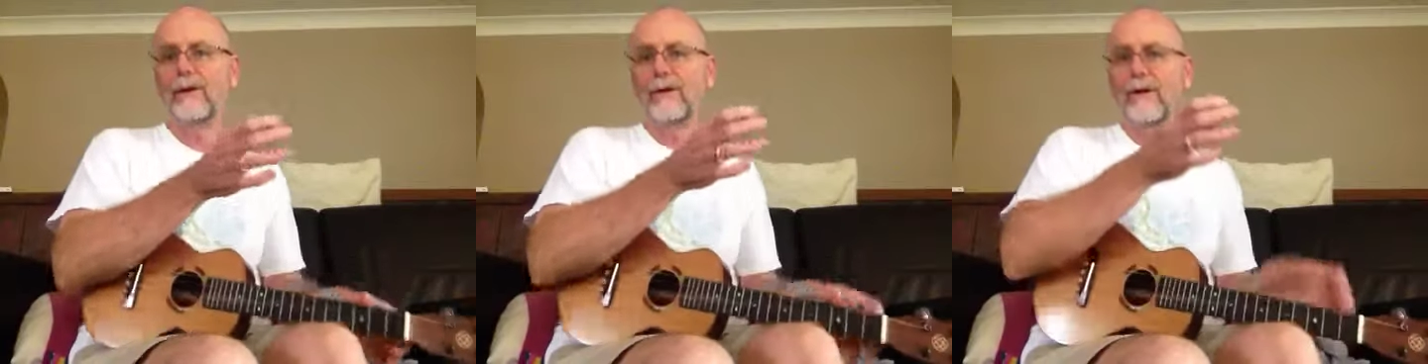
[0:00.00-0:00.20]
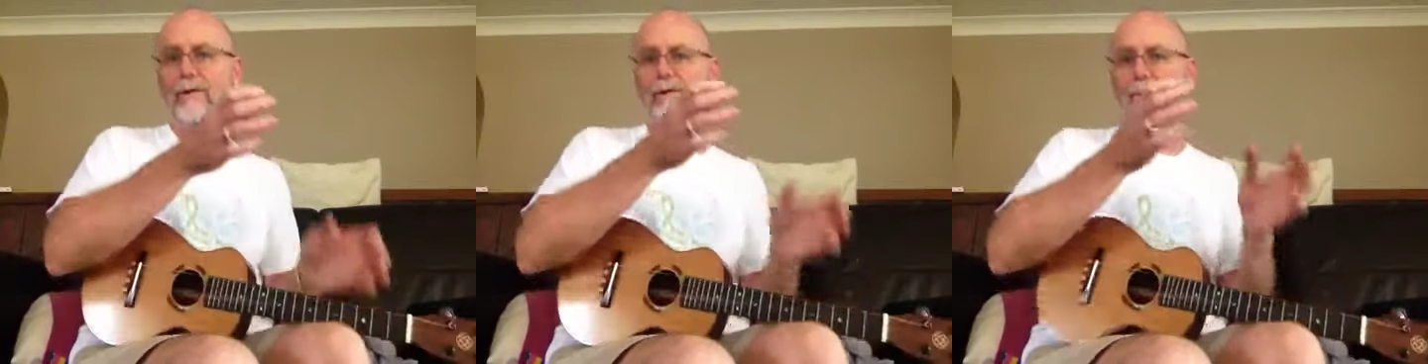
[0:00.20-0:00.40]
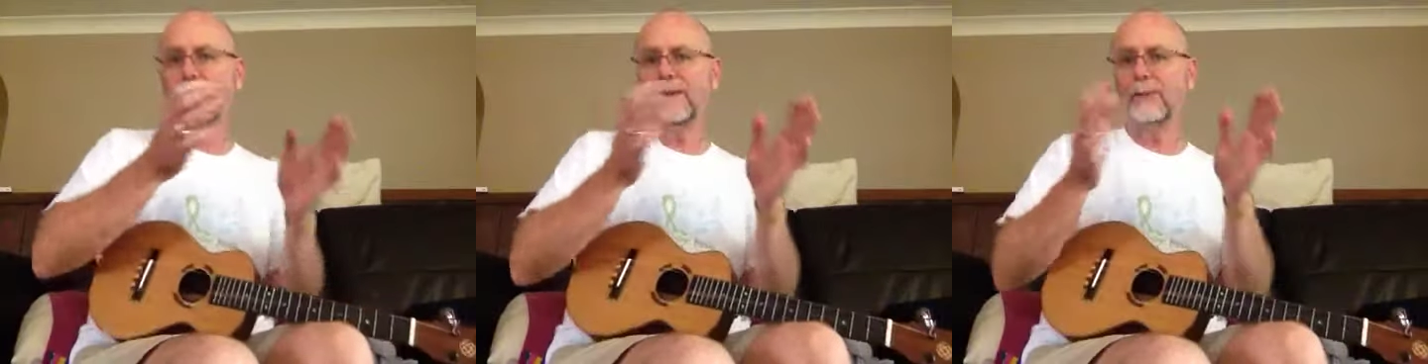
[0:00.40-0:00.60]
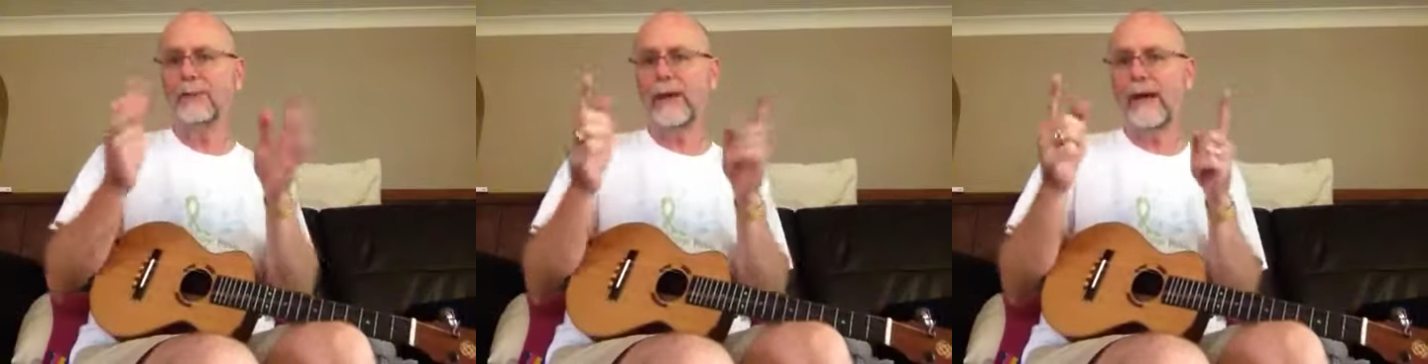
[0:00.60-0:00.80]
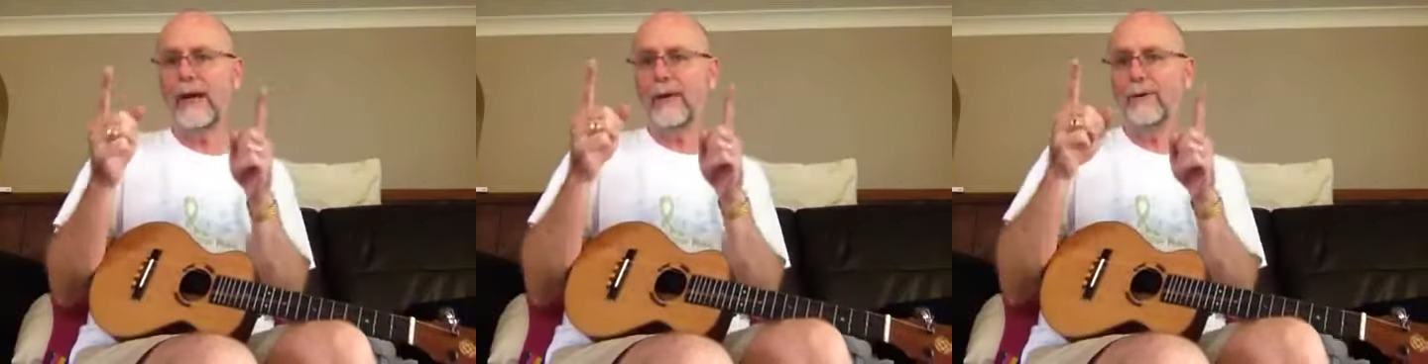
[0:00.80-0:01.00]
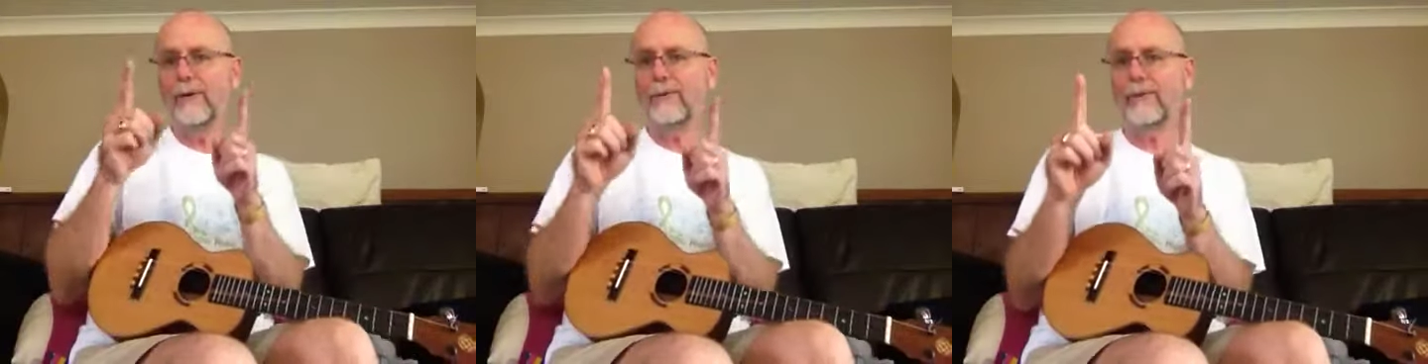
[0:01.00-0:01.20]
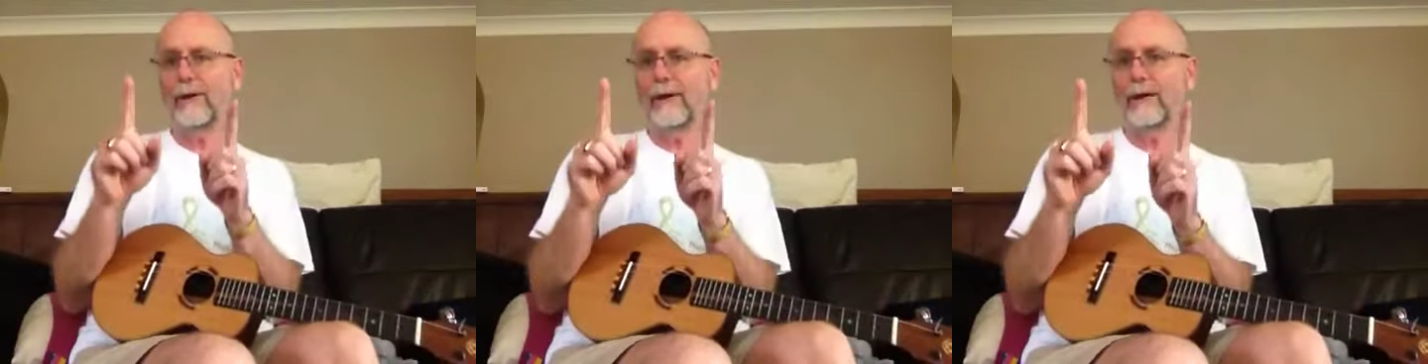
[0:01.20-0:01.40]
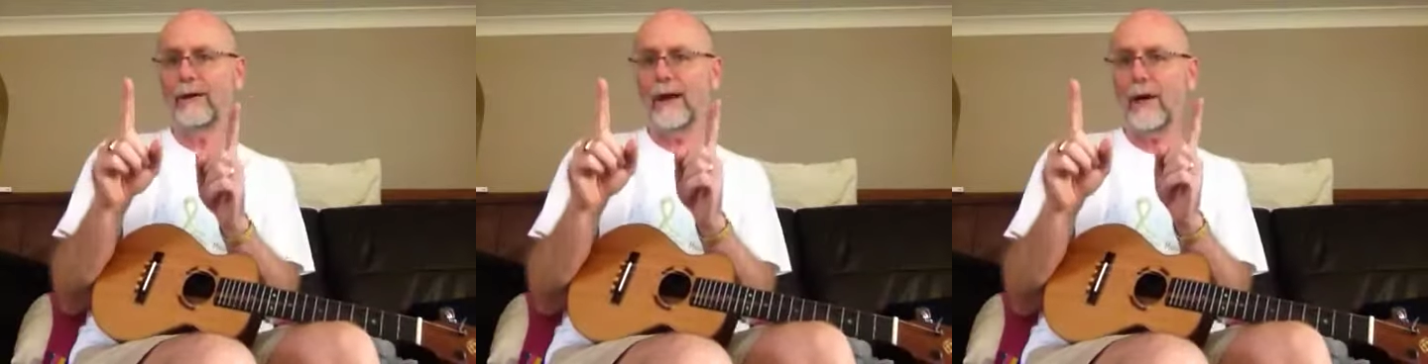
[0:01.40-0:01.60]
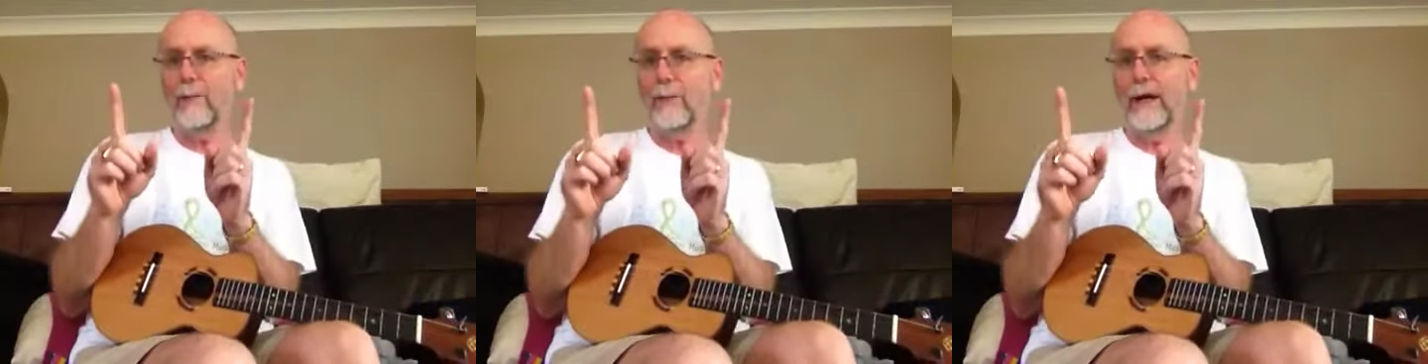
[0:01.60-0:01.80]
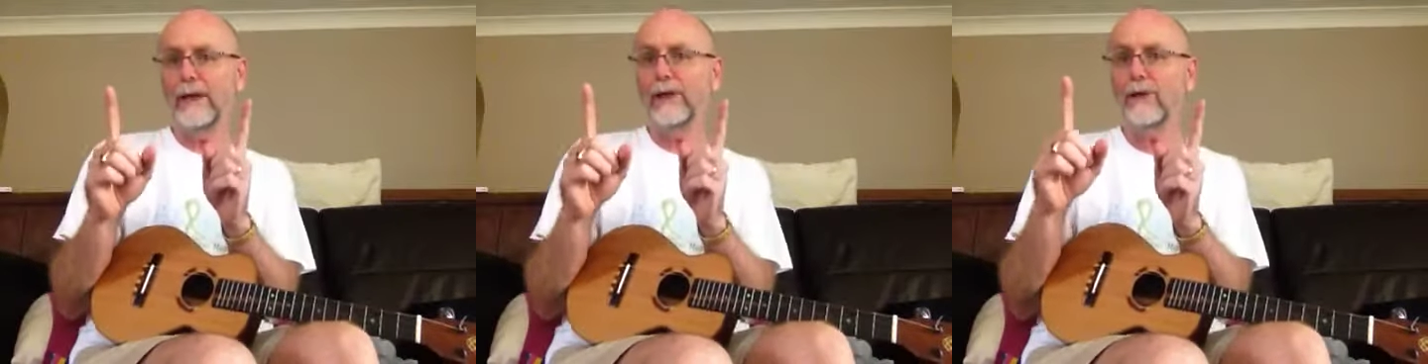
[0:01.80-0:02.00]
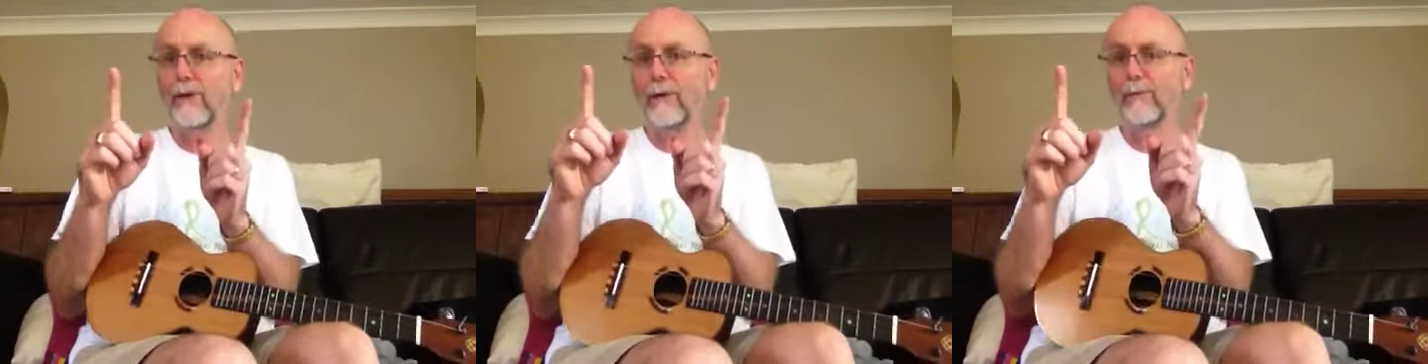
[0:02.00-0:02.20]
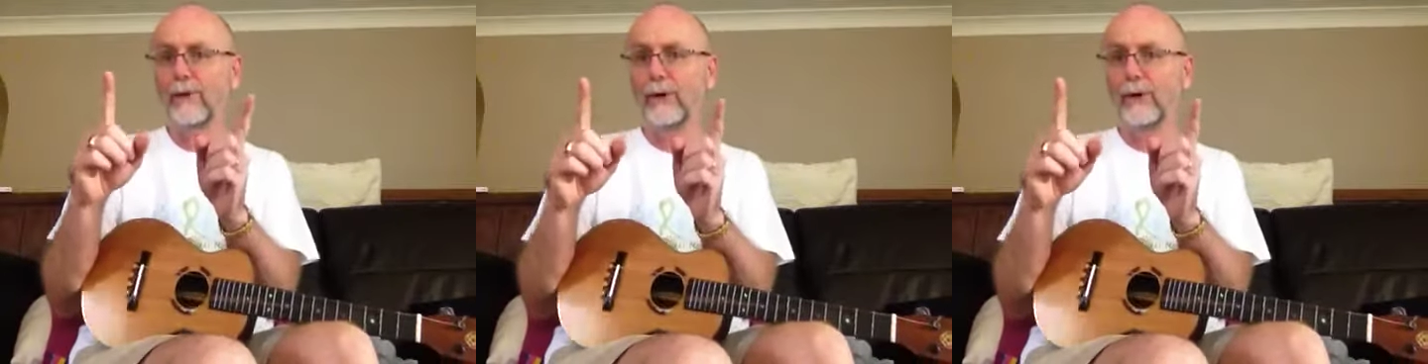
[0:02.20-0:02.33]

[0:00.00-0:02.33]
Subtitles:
of what's played within a measure of